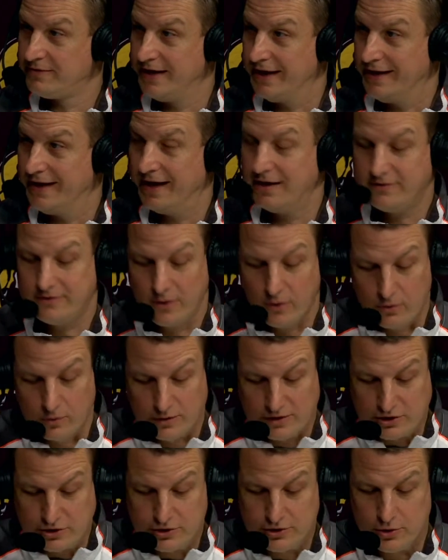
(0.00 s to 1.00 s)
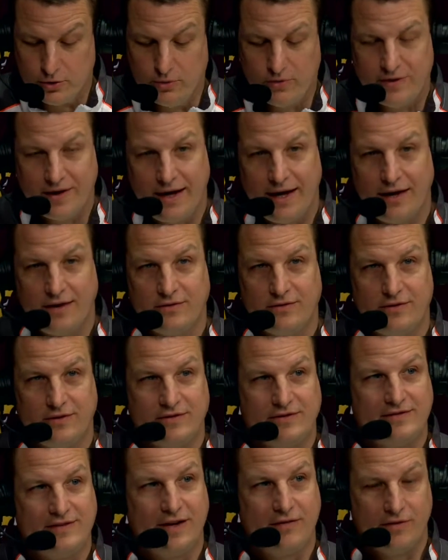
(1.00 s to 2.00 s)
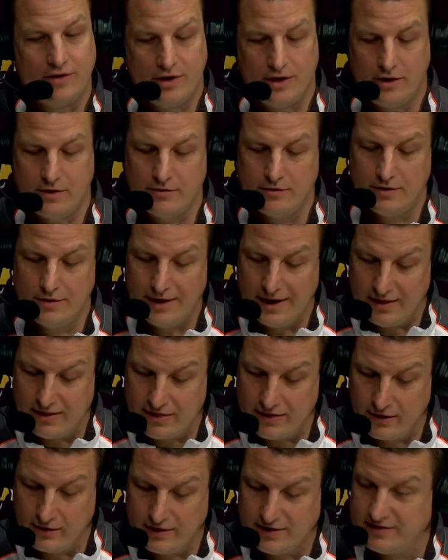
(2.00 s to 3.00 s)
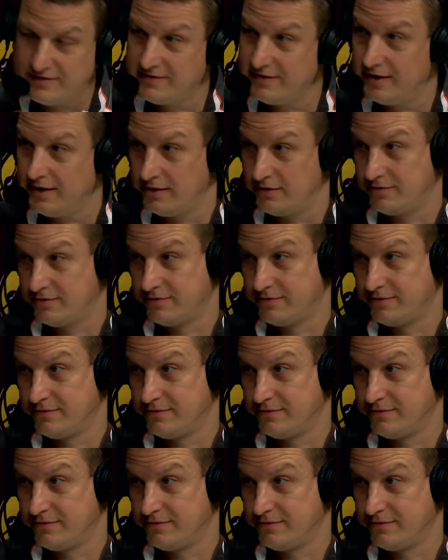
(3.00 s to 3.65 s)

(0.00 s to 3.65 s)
and that total is 2,736.